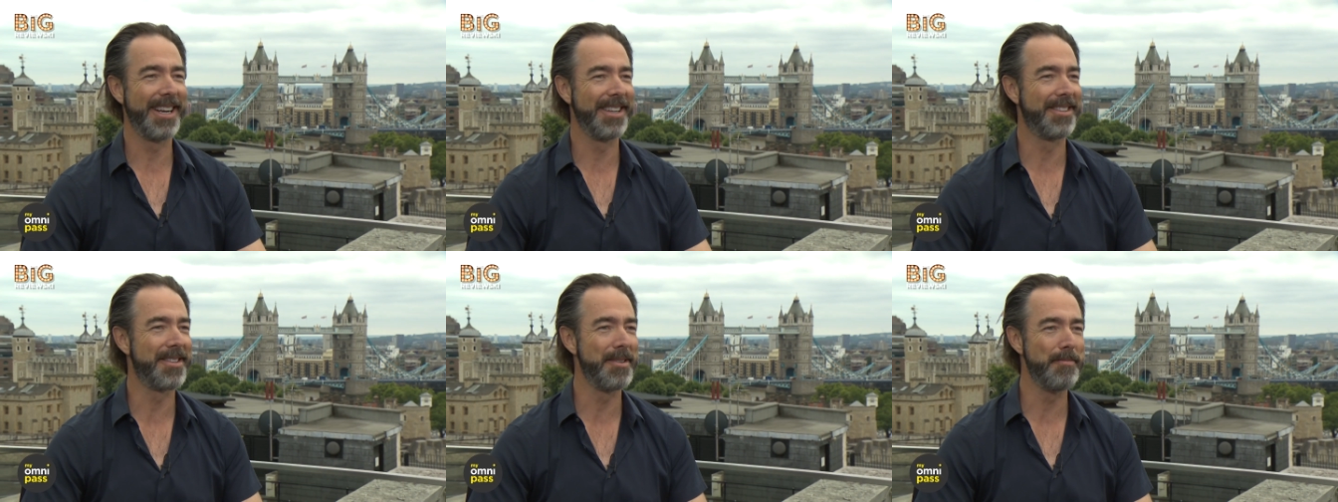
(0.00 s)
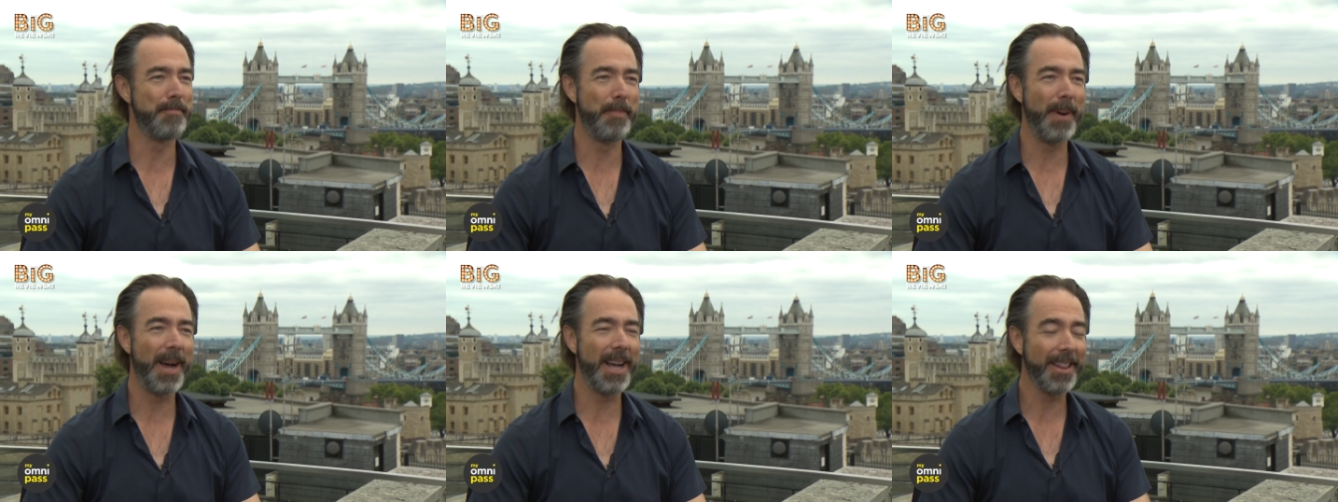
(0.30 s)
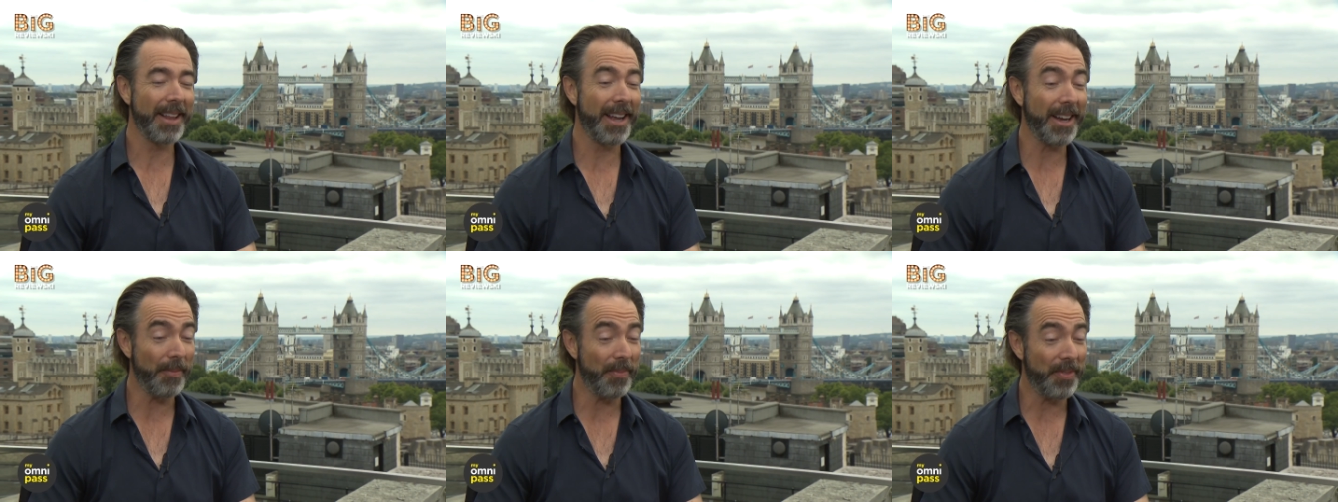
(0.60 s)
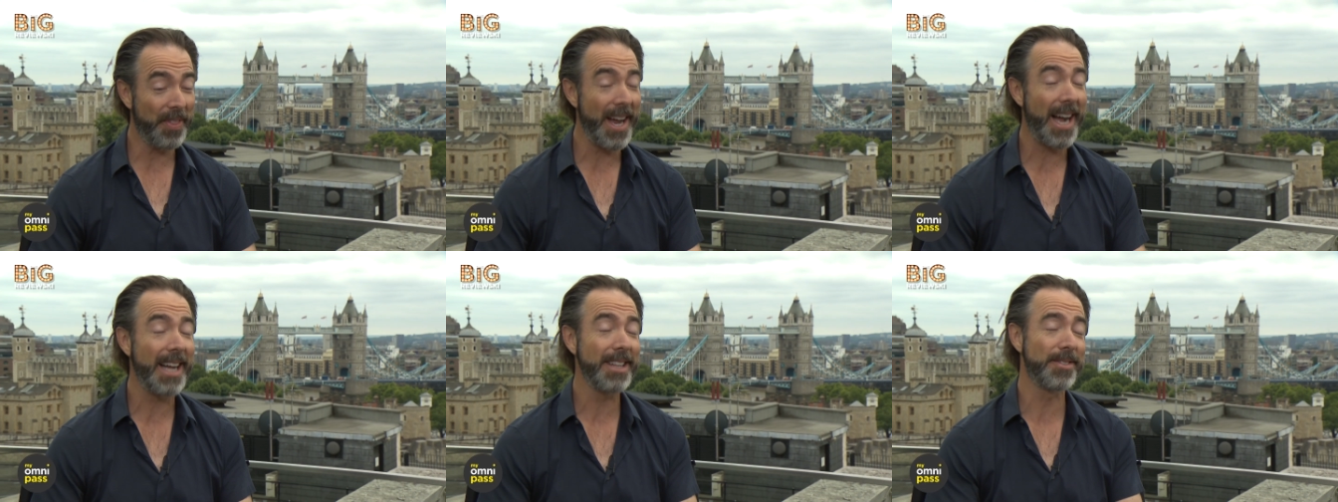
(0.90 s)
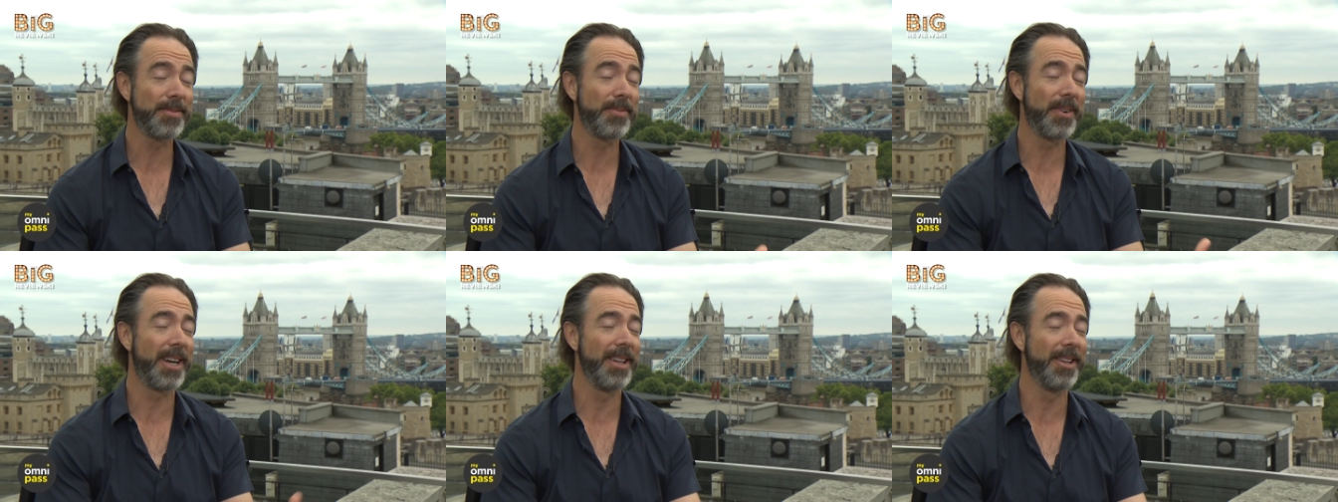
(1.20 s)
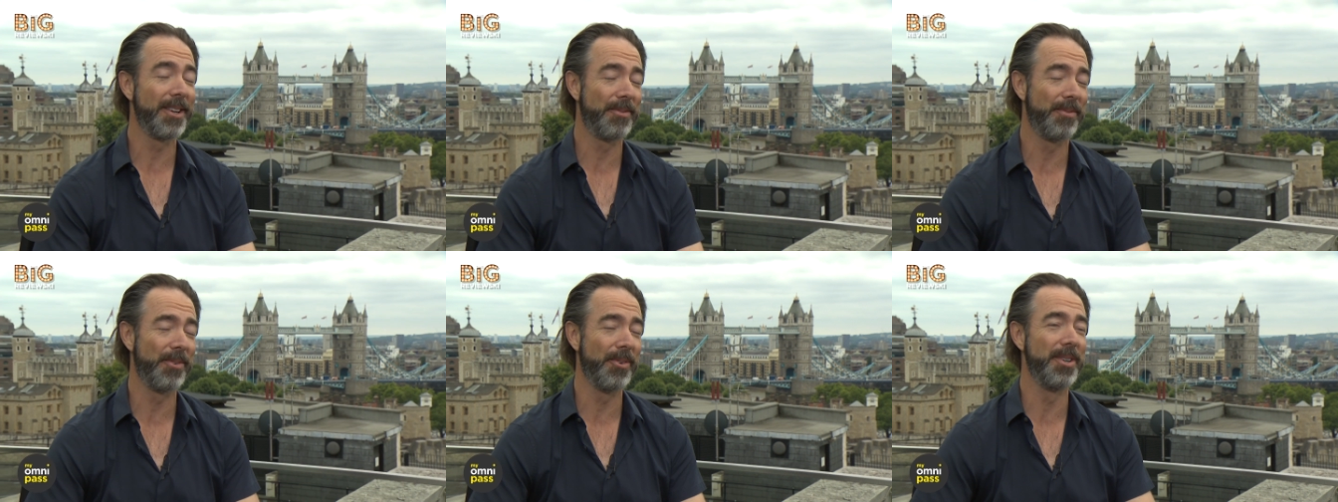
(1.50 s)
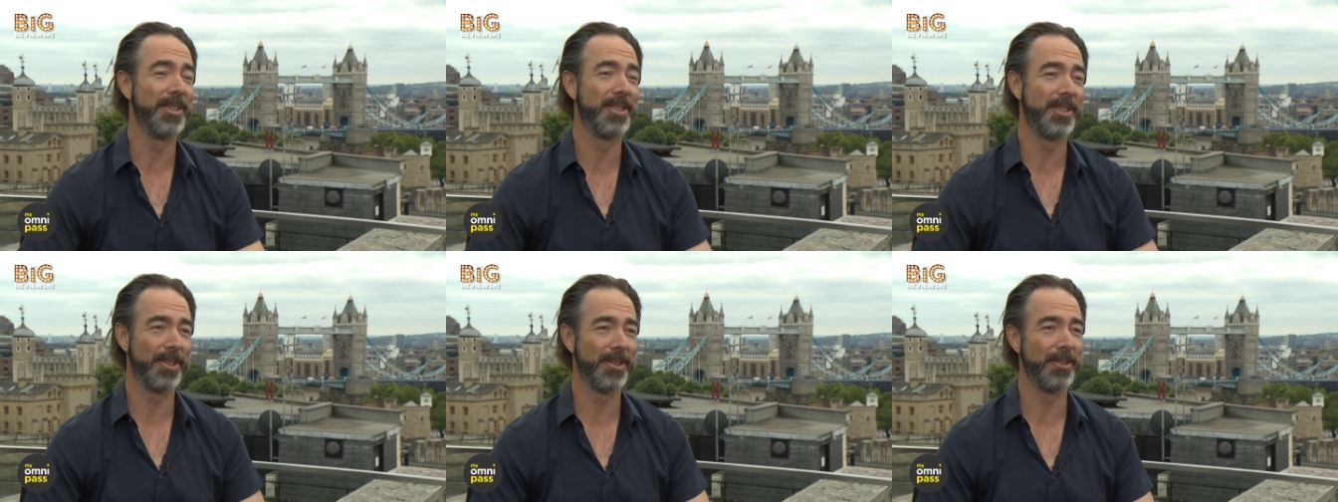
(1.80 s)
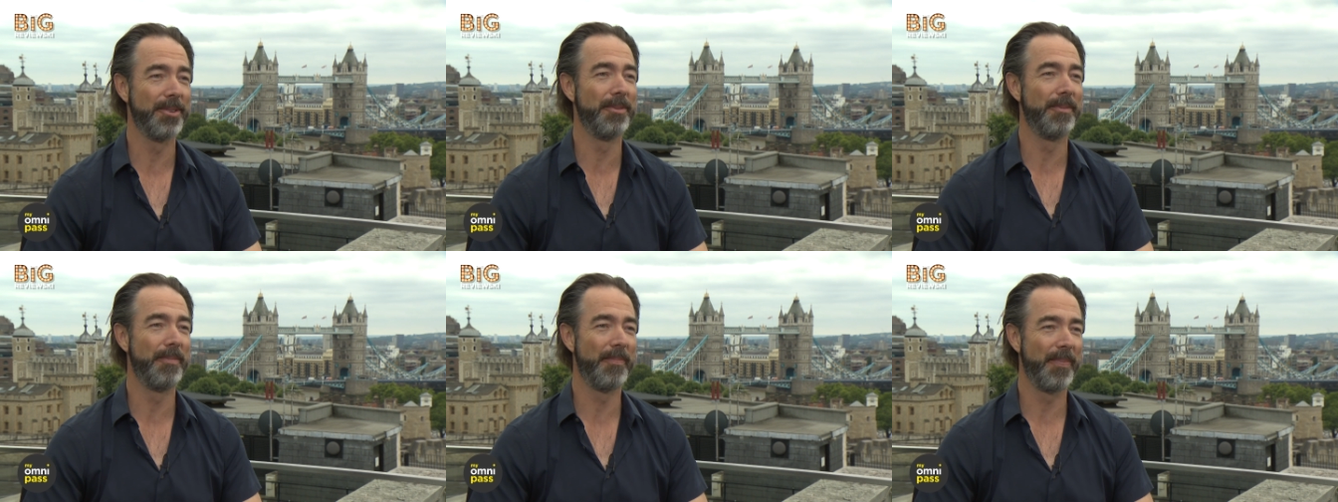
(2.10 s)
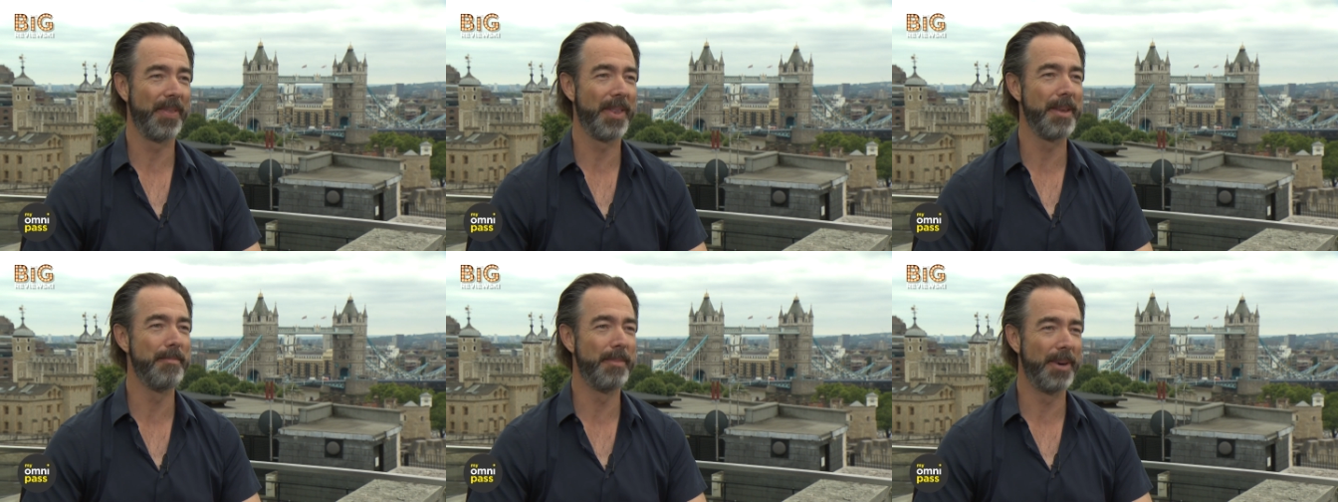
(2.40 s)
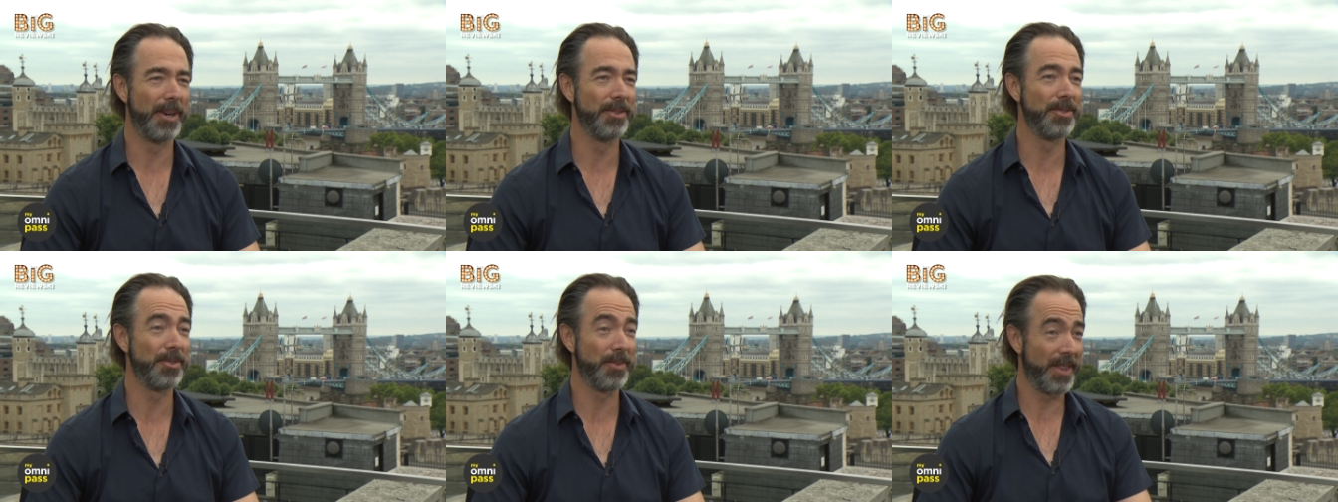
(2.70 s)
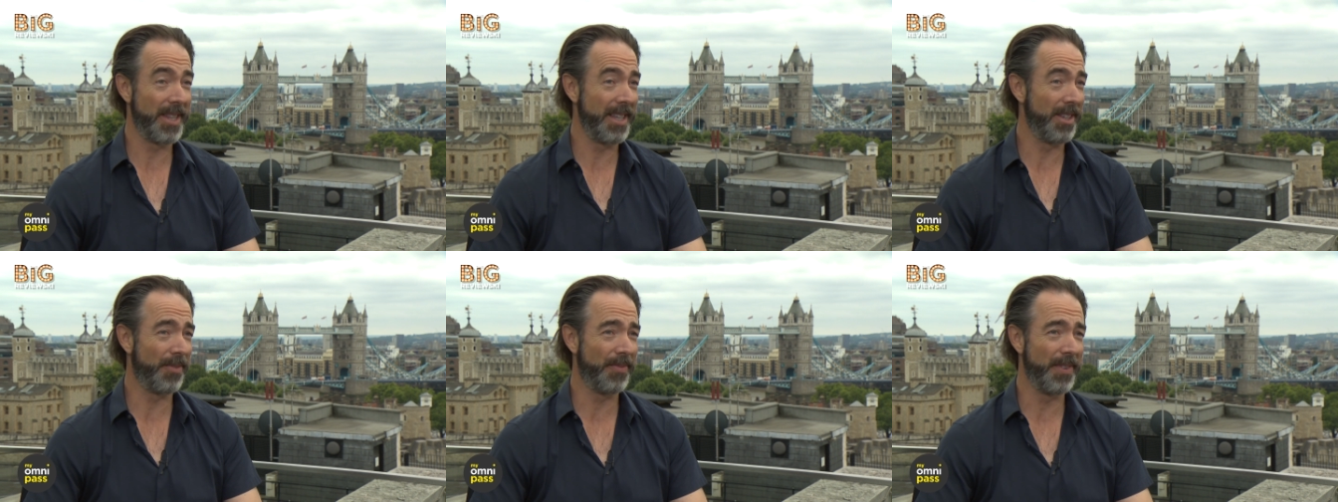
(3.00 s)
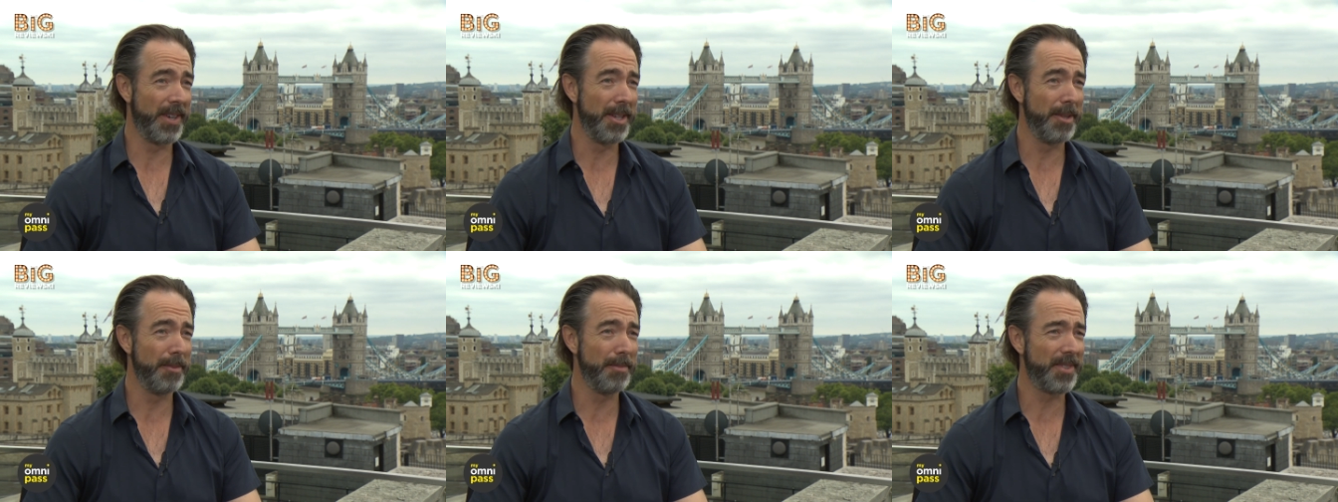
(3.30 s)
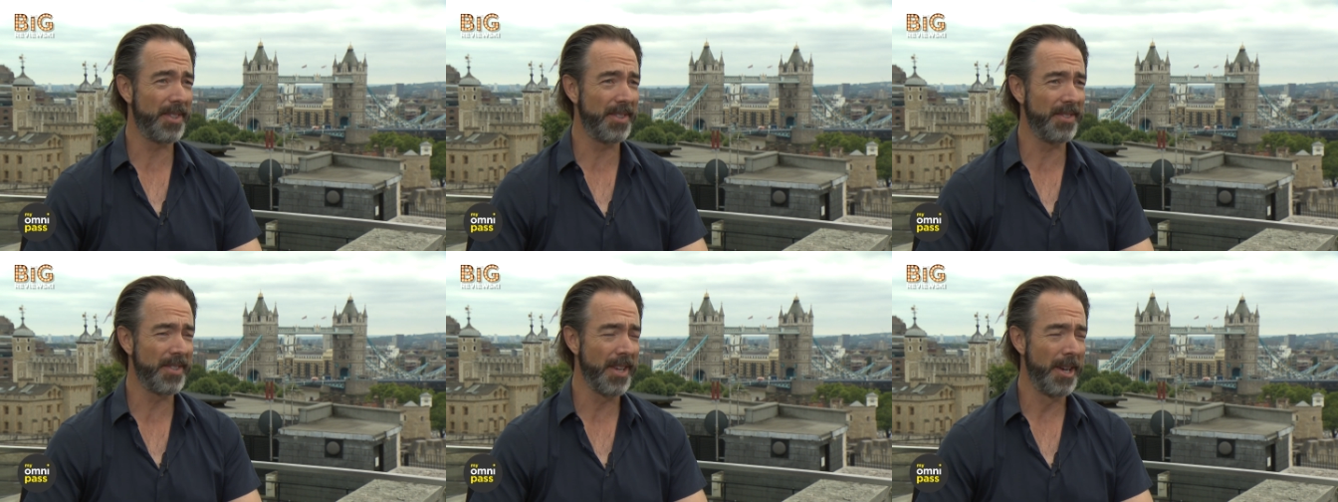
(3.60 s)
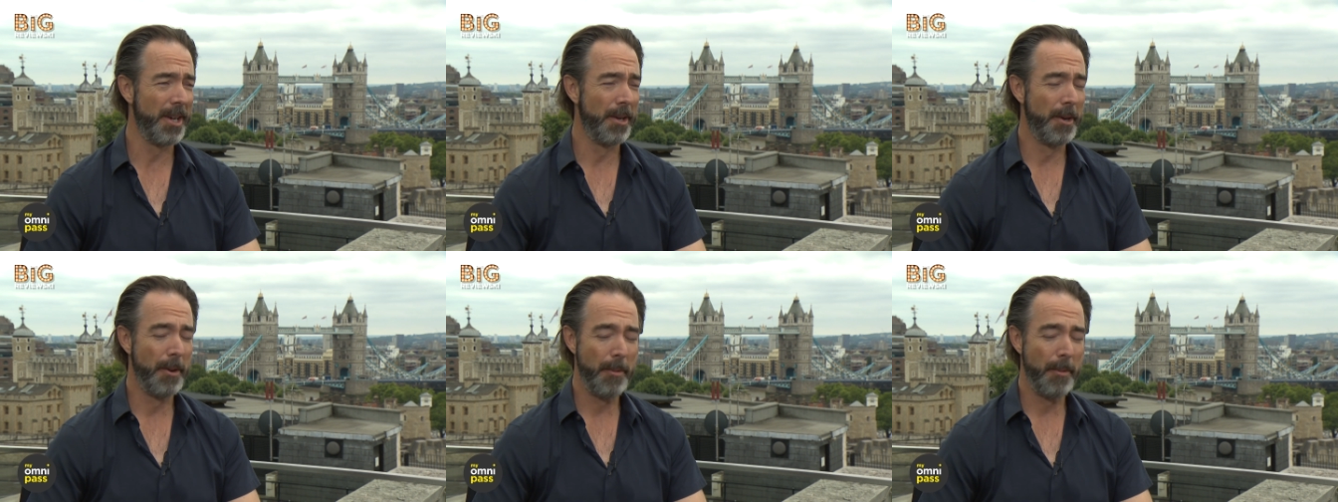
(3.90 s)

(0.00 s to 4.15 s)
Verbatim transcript: It's the best, like that's what I look forward to the most with these films is yeah.